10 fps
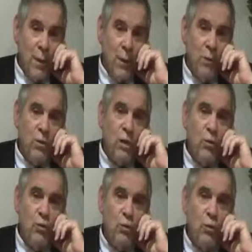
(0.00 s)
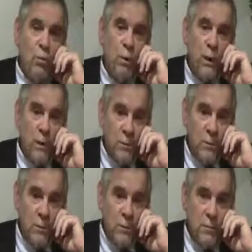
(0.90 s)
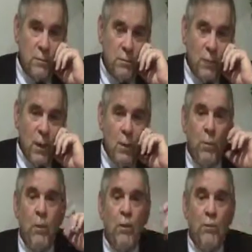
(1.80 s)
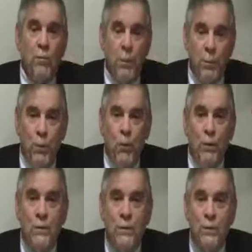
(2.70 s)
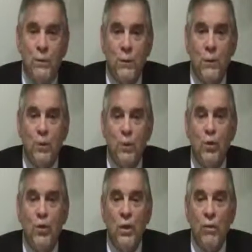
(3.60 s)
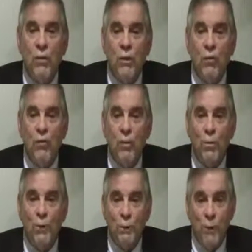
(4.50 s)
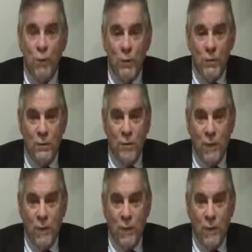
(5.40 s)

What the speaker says: It was against Jewish blood. Because people who had converted 2 generations before,